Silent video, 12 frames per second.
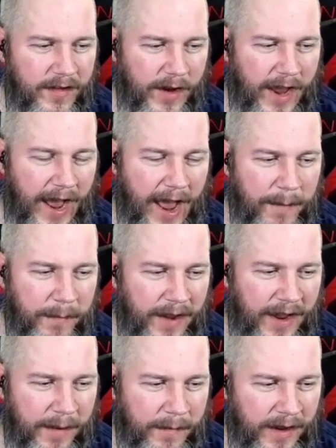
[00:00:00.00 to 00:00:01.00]
So yeah,
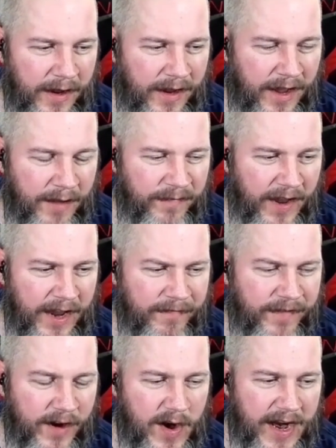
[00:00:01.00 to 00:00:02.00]
I'm
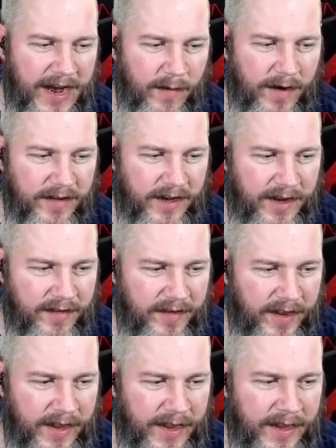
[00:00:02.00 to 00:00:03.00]
very interested to
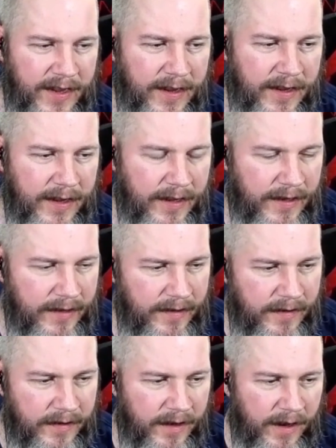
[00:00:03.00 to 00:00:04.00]
see
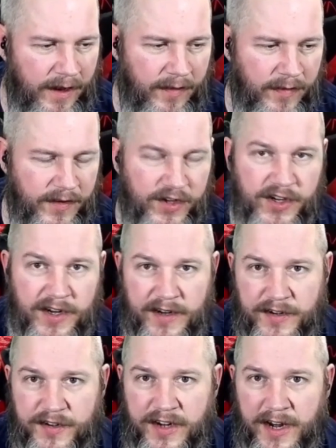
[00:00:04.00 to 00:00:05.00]
the
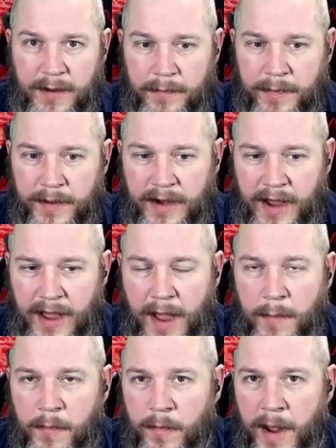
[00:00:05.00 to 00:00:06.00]
cheese jam, but
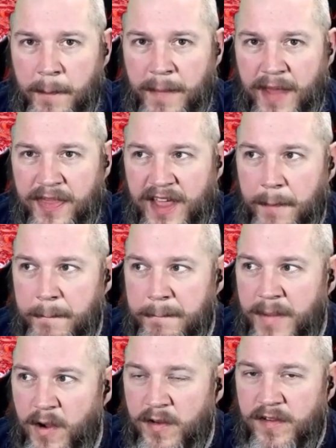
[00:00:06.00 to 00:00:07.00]
I think I'm
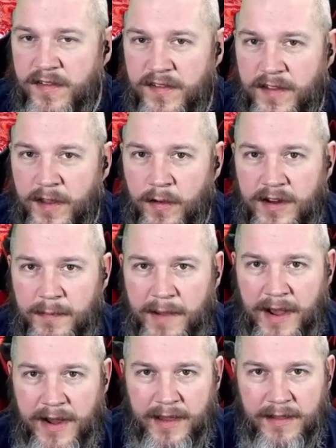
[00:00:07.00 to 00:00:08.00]
most stoked
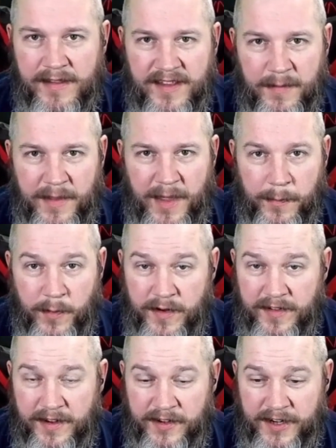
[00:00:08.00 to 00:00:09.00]
about getting some of that
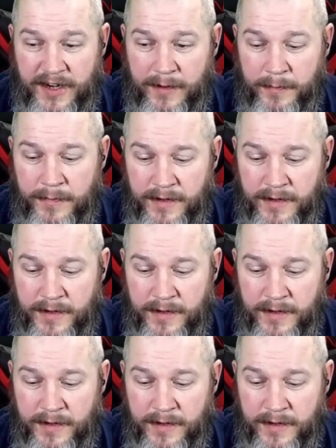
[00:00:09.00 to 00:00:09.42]
brisket jam